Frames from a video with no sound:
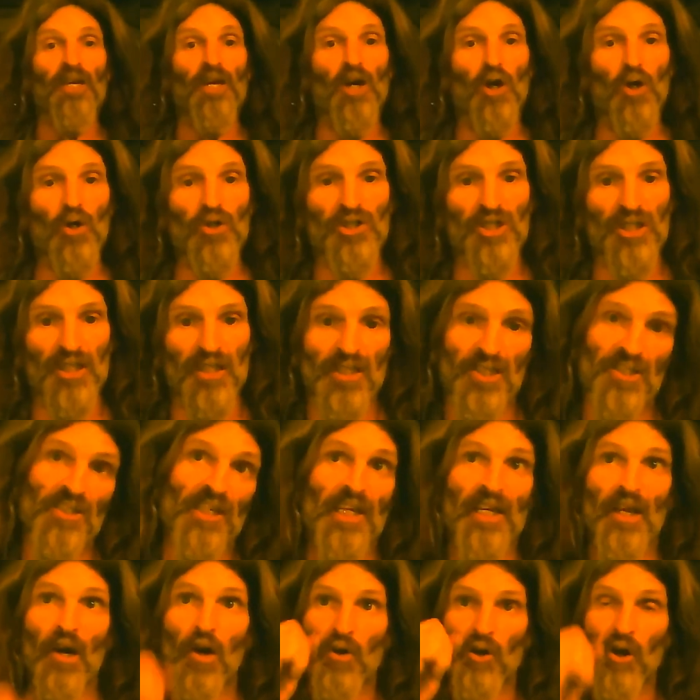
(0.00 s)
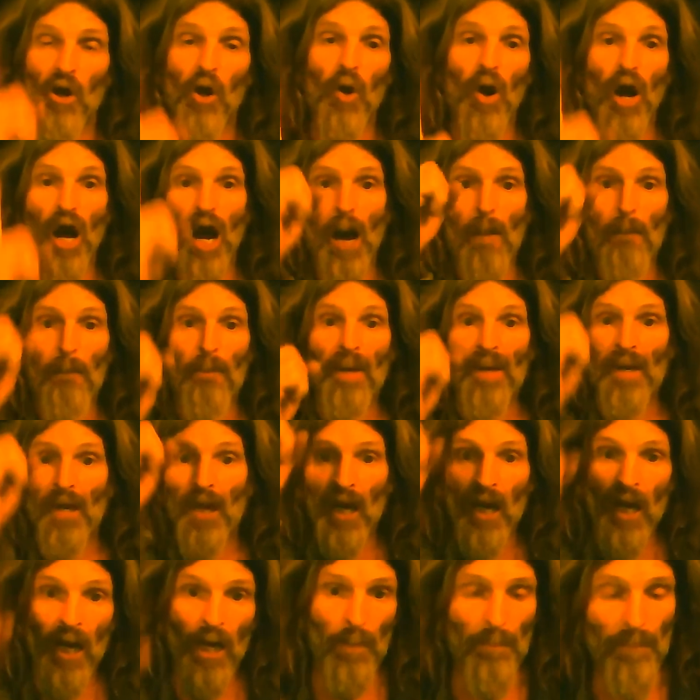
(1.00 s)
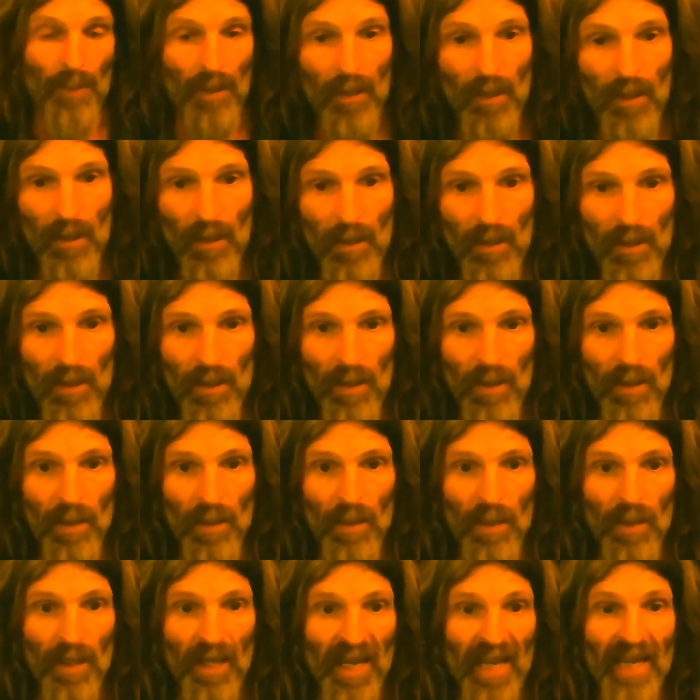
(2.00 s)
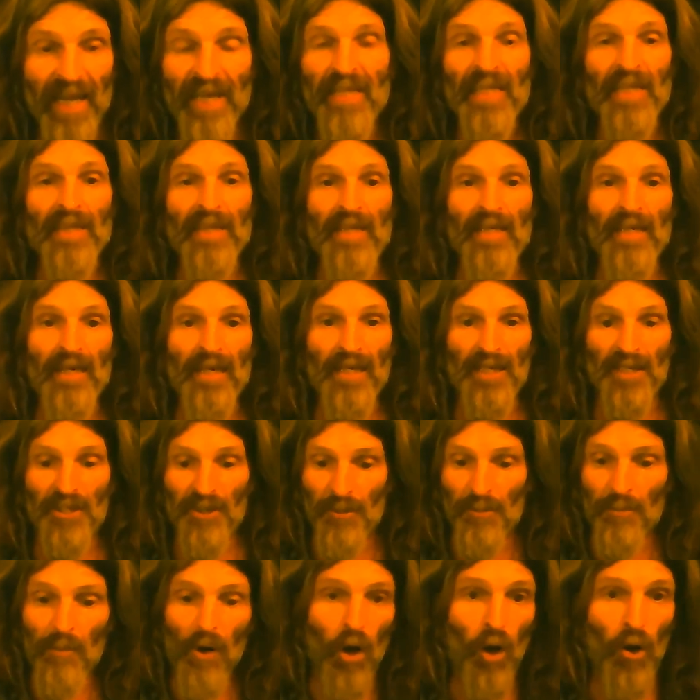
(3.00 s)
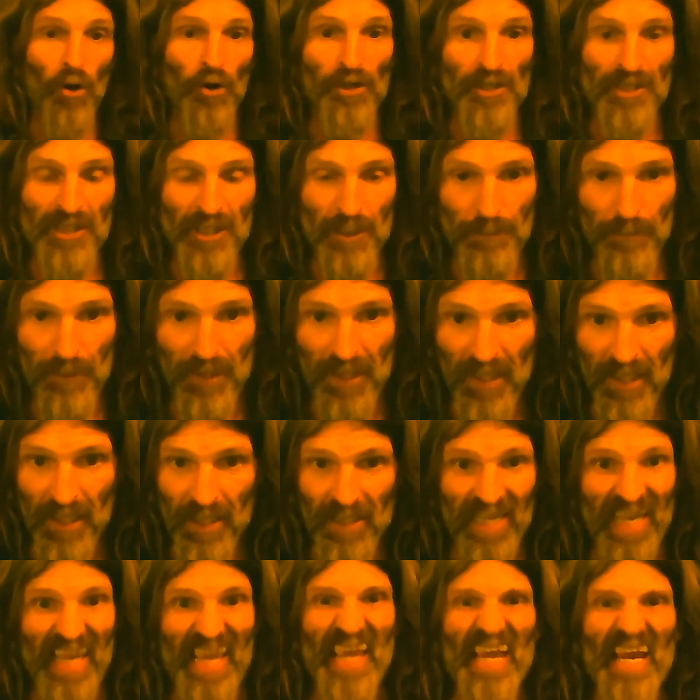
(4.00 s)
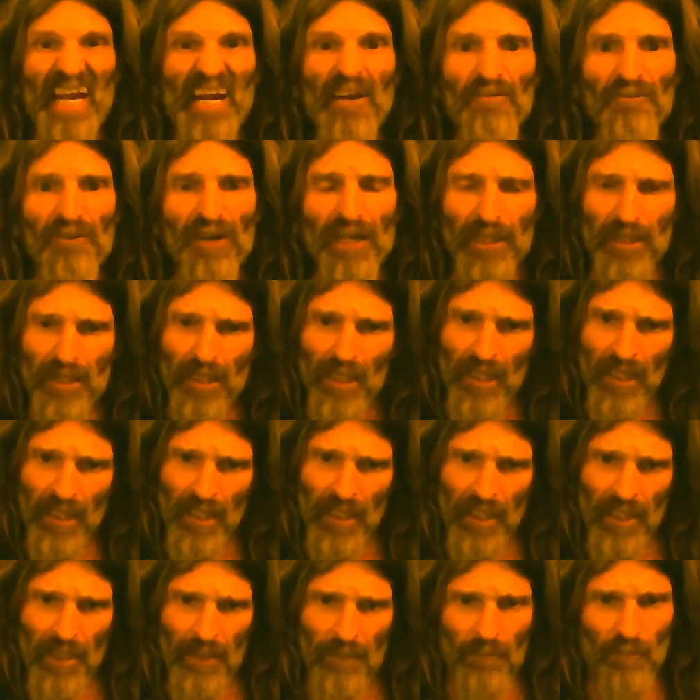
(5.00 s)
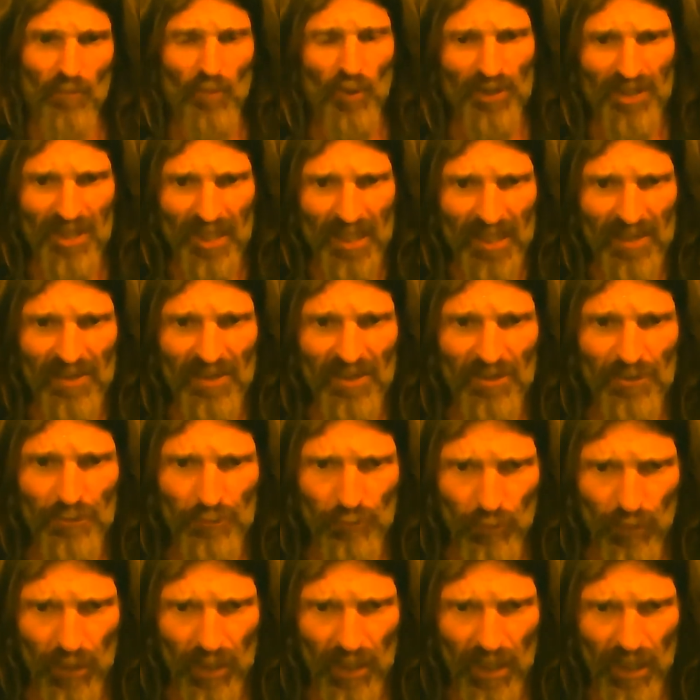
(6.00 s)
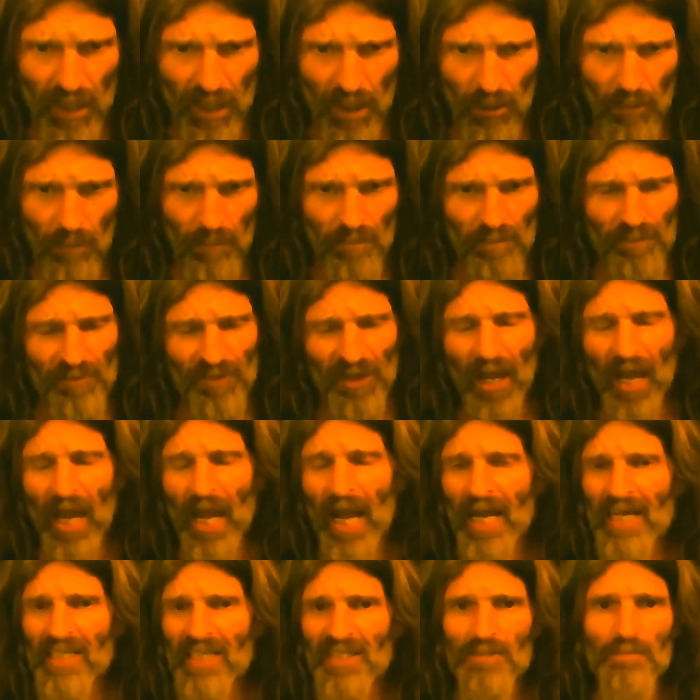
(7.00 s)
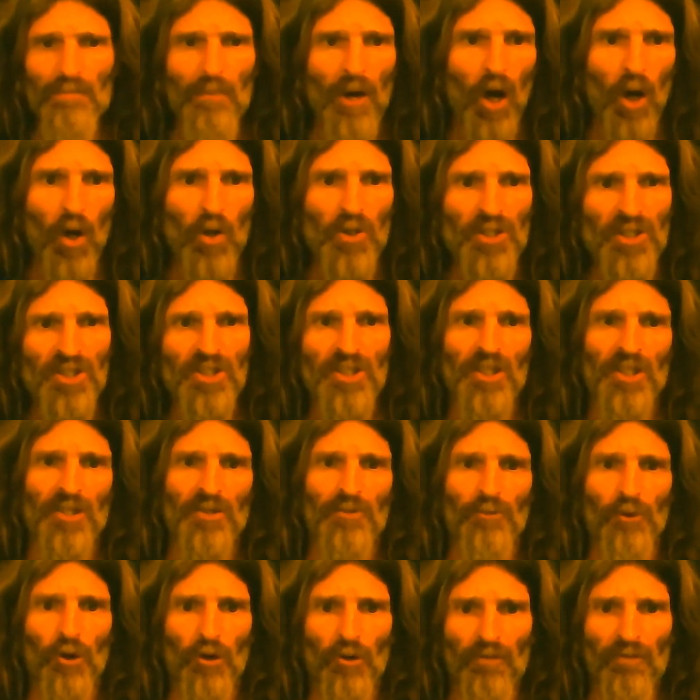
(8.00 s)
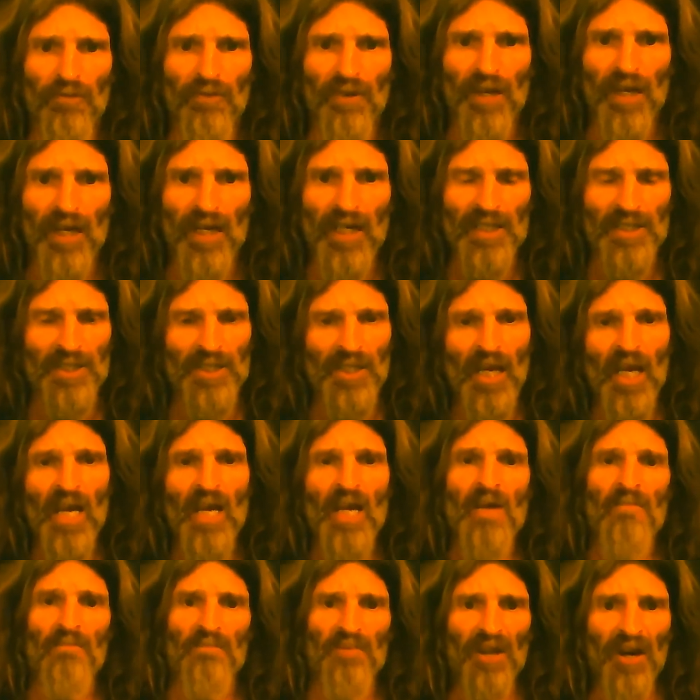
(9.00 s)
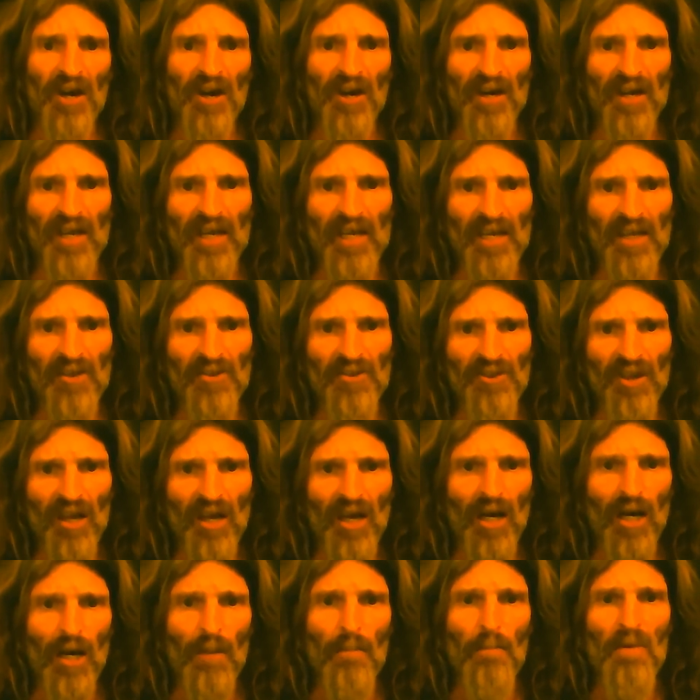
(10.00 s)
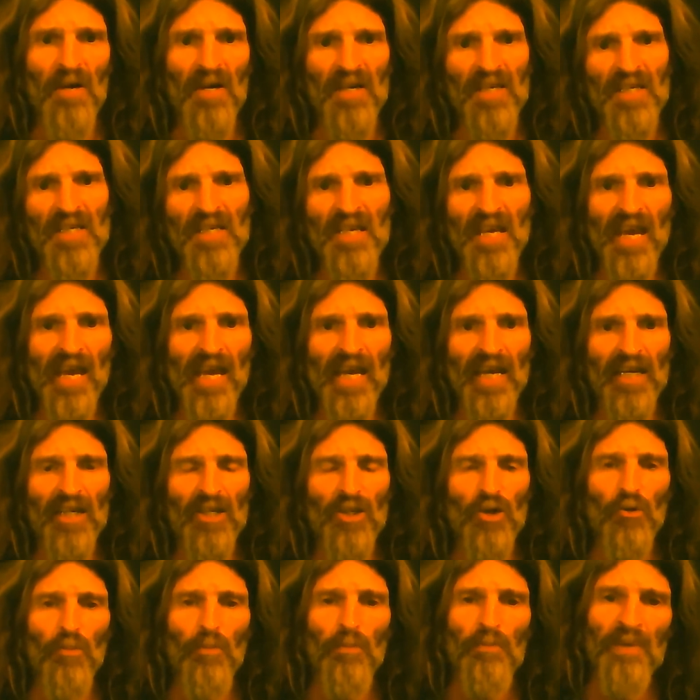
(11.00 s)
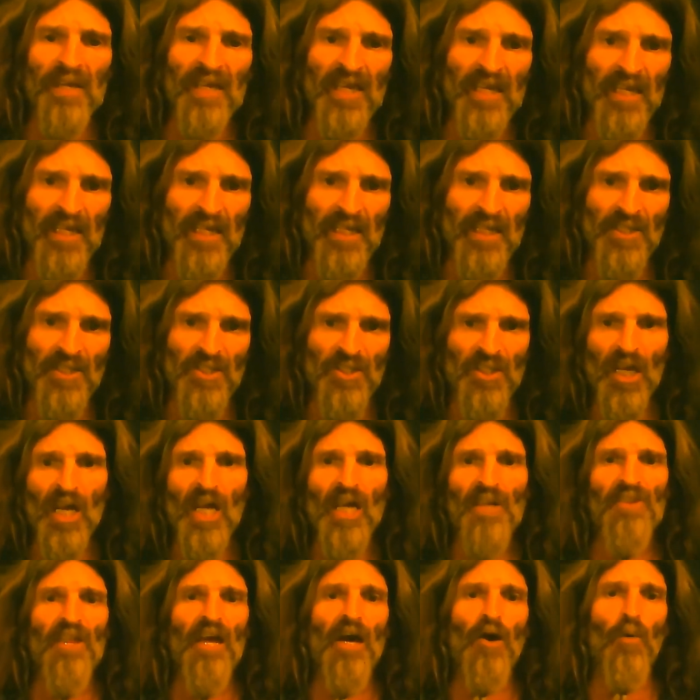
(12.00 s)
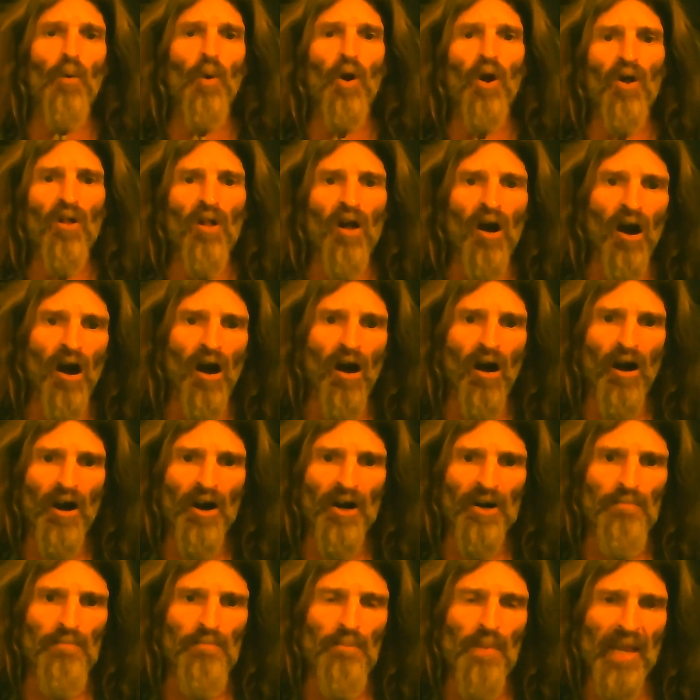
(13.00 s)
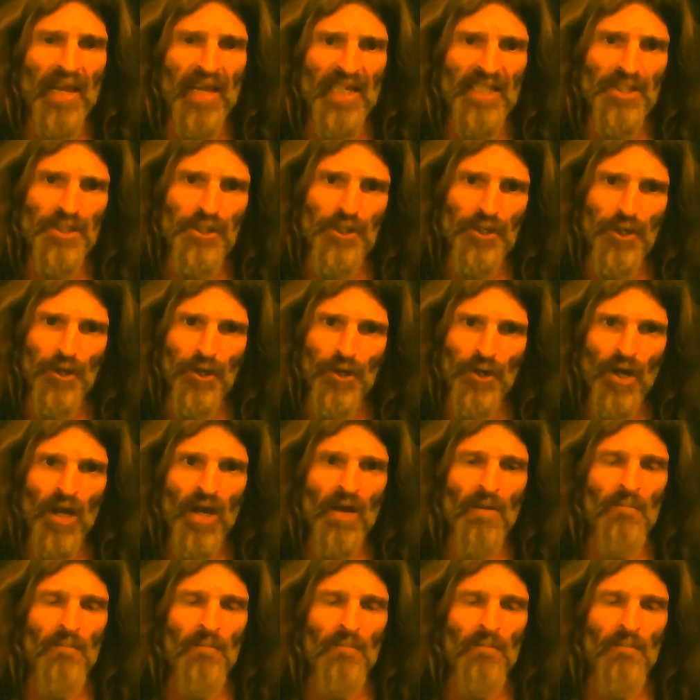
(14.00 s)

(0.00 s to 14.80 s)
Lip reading: ocean because they don't go up and up. Anything, your motor speed, everything within this realm that has motion, Rupius, there is a mechanical means that will hard measure